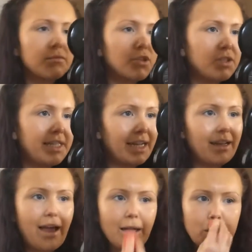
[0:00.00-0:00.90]
Just taking
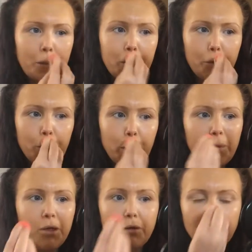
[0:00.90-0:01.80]
the excess under my
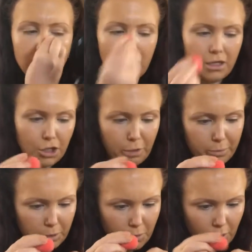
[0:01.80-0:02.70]
nose and the
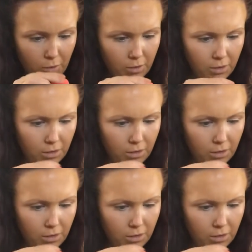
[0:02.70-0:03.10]
Cupid's bow.